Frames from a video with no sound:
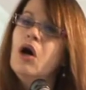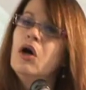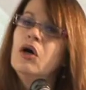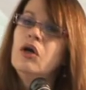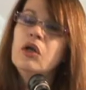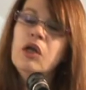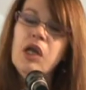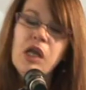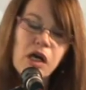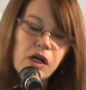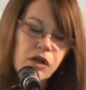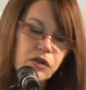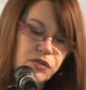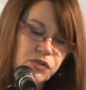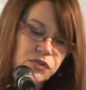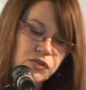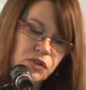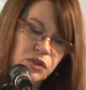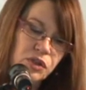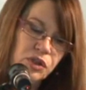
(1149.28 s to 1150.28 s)
Oh,
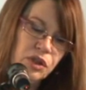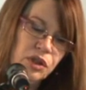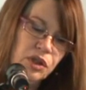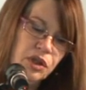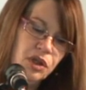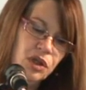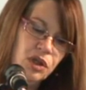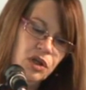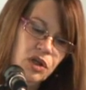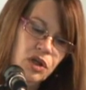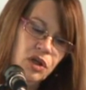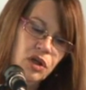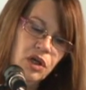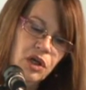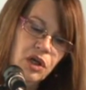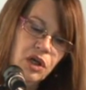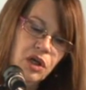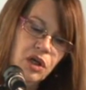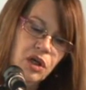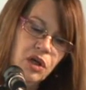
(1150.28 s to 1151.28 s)
love,
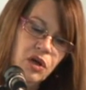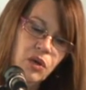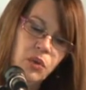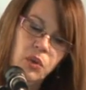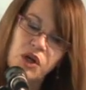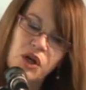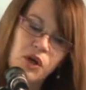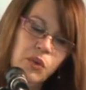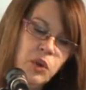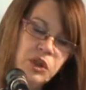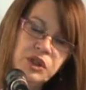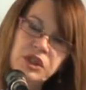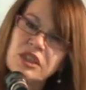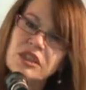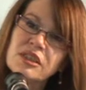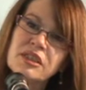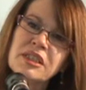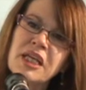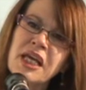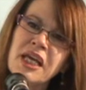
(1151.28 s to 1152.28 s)
what I want
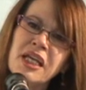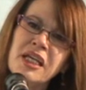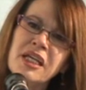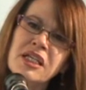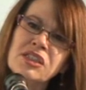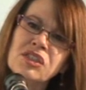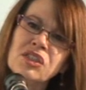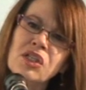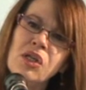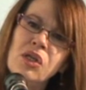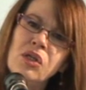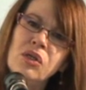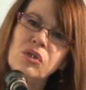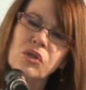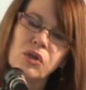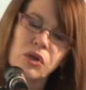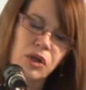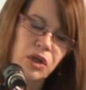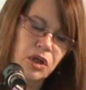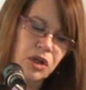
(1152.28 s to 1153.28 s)
to say is,
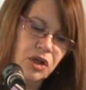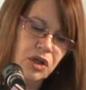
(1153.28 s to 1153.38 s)
look,